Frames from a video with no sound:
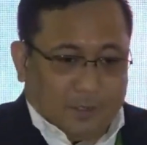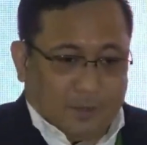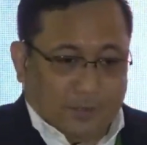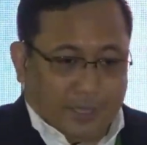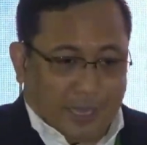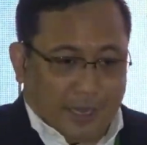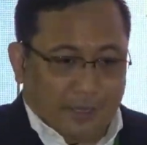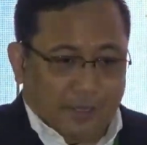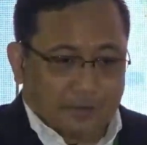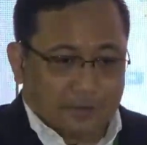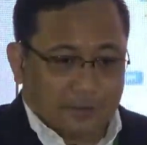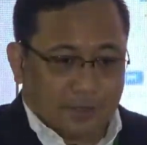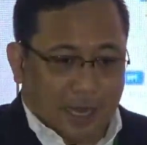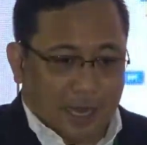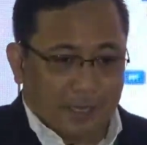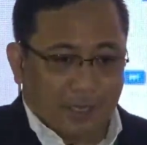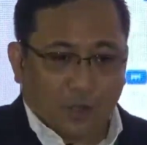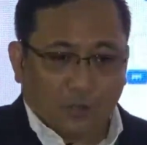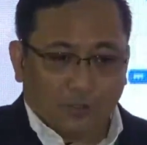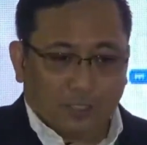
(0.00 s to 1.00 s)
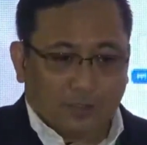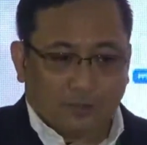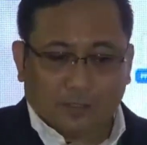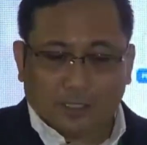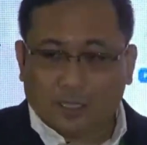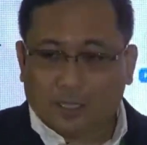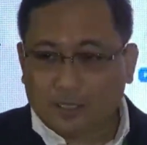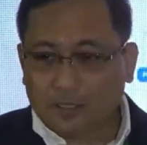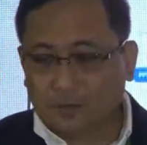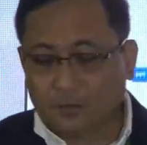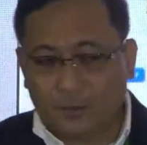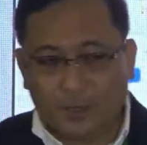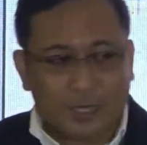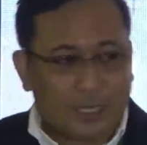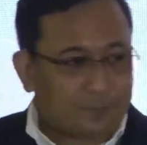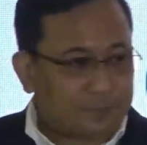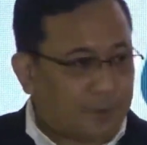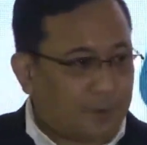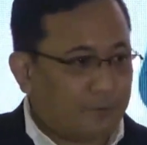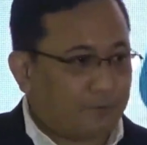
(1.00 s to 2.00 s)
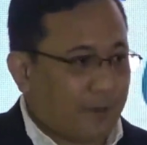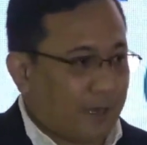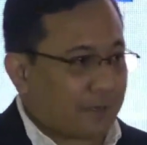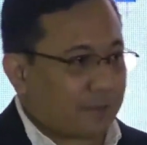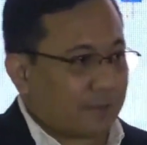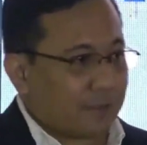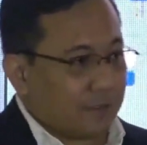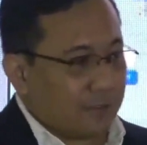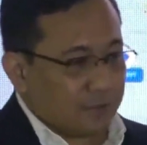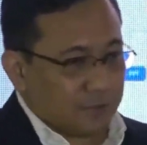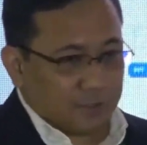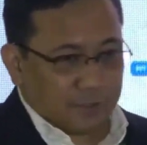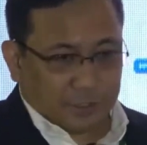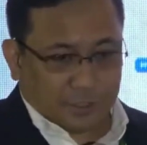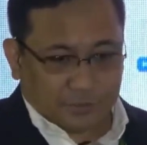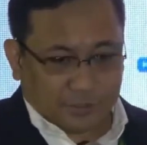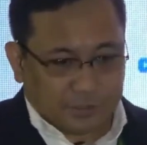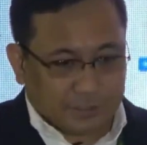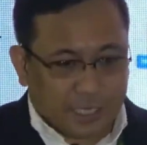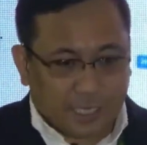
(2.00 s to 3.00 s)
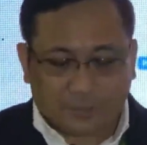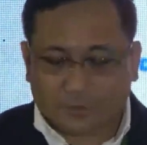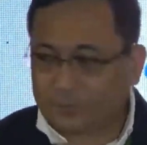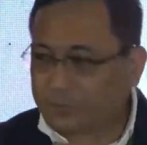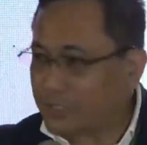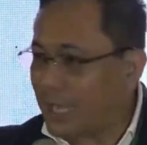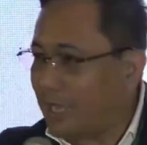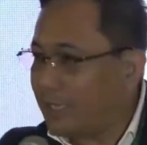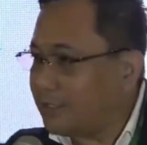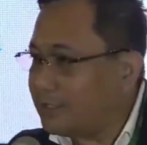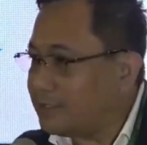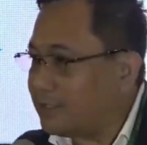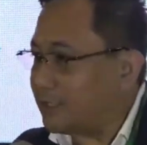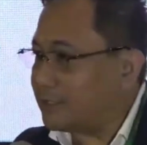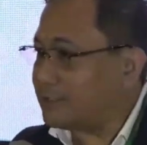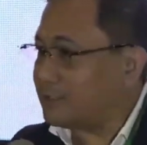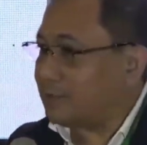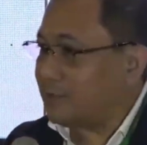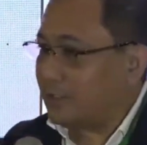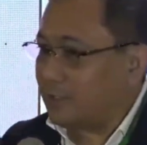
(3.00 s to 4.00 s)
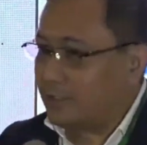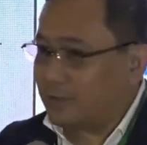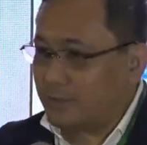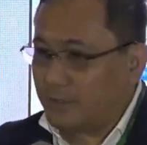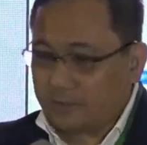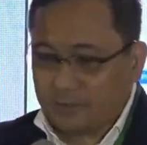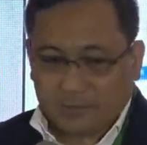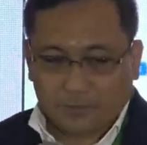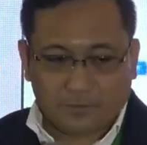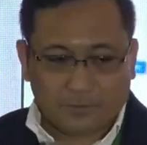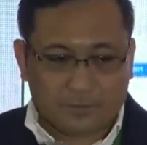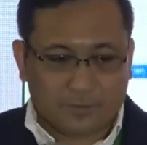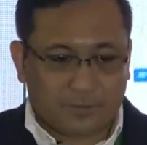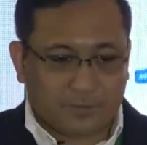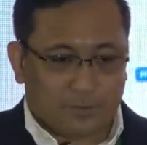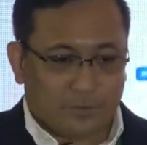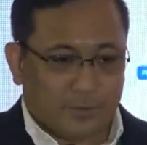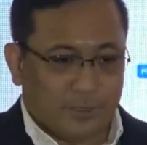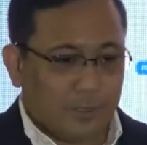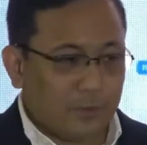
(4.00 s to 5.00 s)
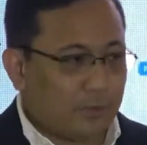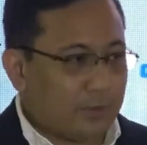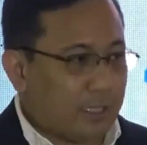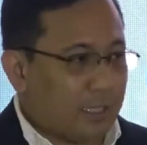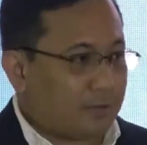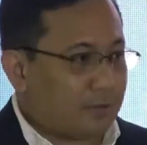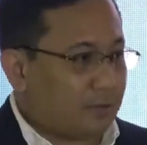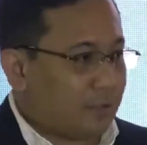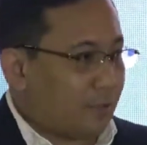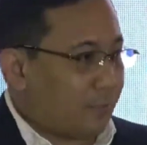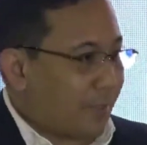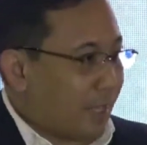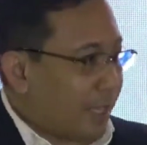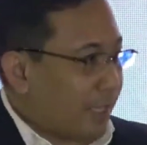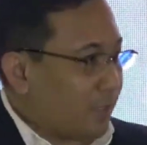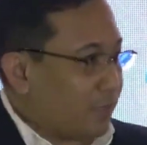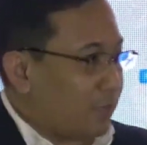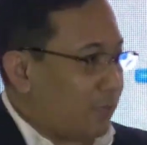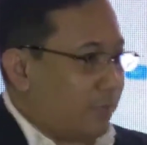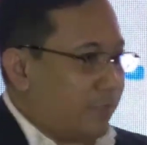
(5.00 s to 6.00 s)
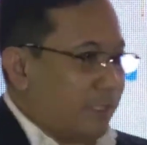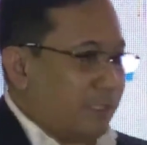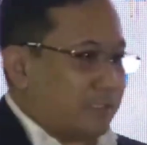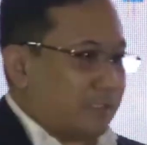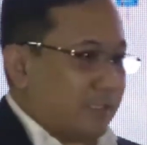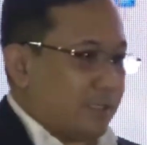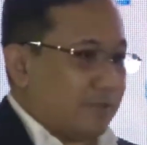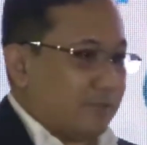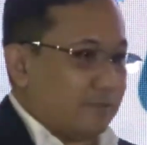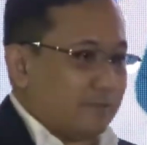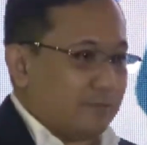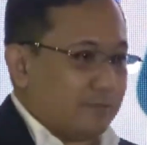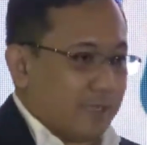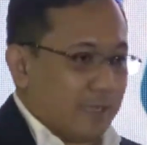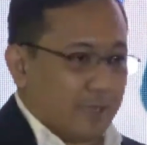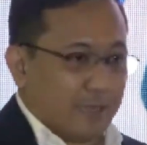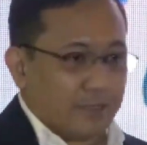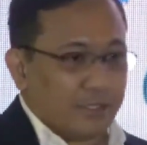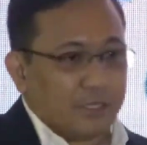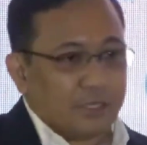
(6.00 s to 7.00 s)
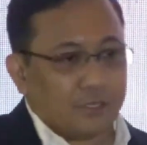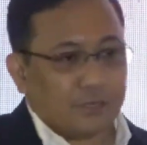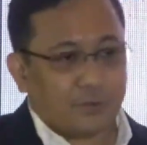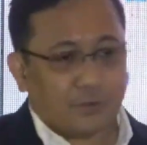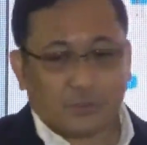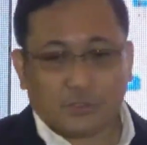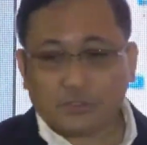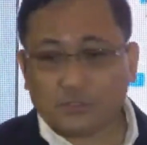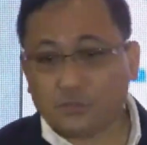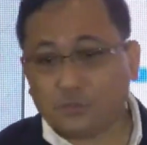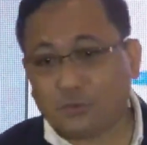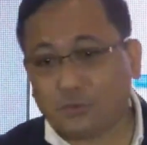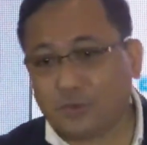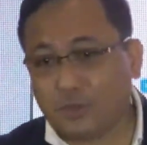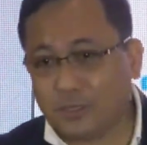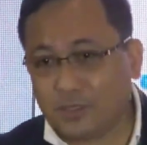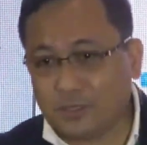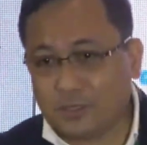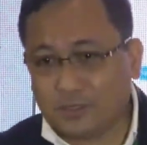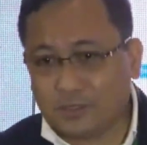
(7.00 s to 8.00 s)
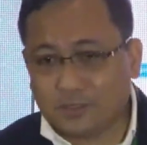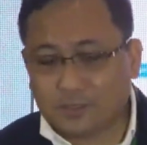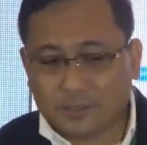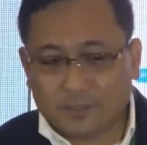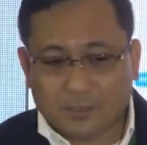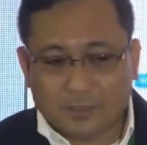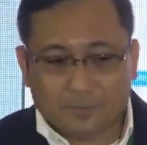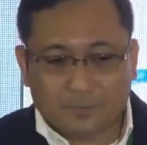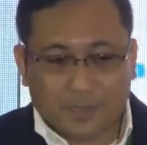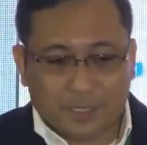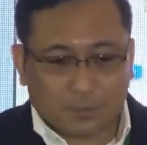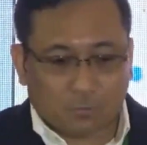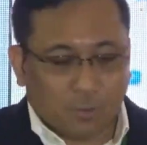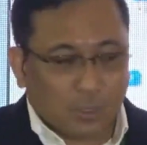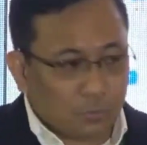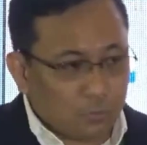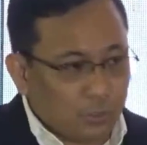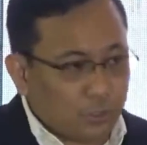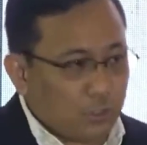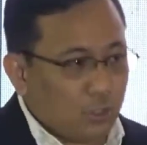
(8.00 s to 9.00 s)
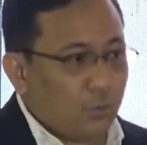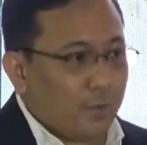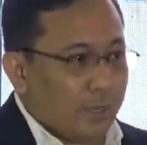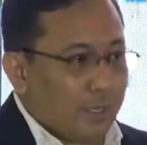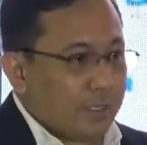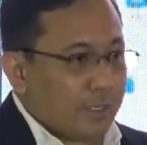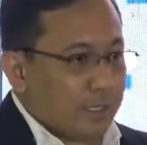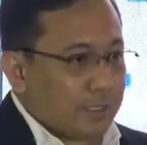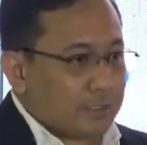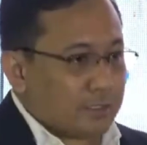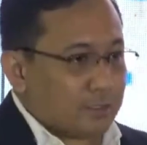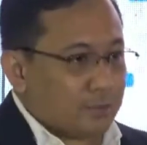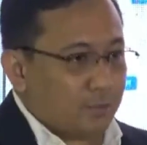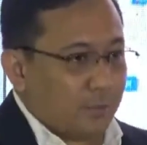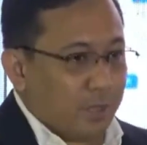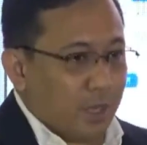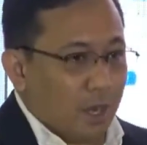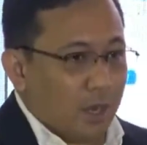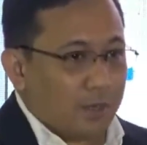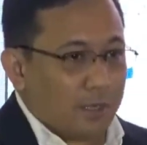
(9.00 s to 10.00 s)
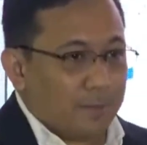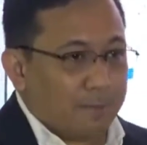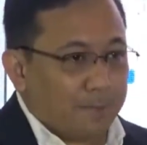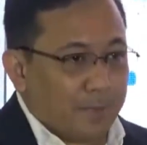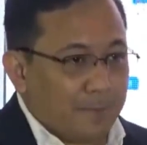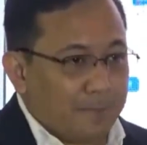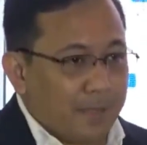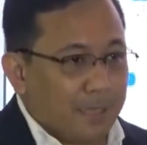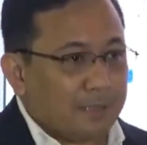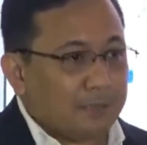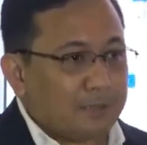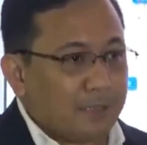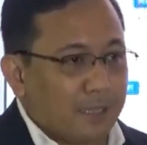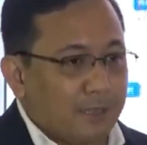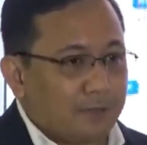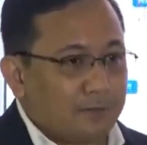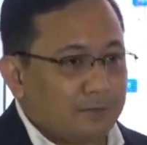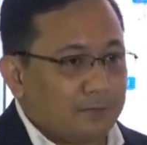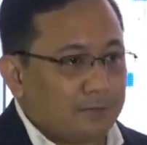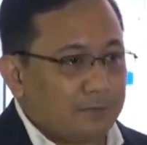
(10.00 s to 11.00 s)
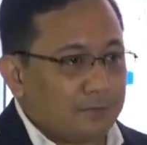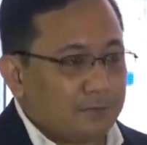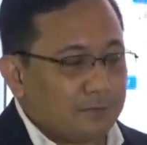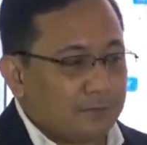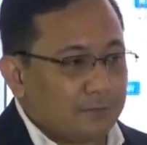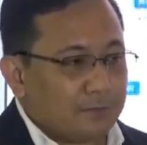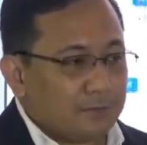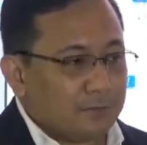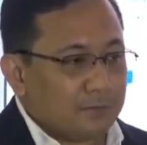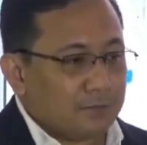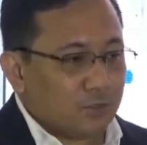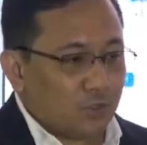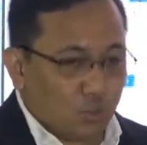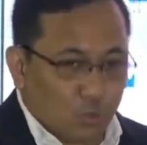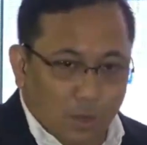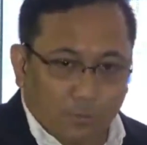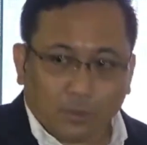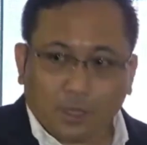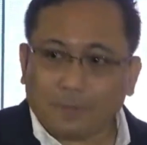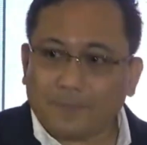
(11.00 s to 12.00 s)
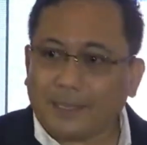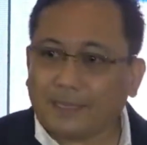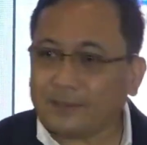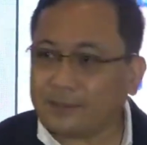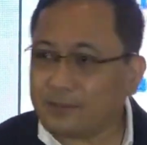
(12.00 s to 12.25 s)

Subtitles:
Okay. I know that we're not perfect. You know, there's a lot of challenges. We know that we cannot do this in a year or 2. But what we're doing is we are implementing doable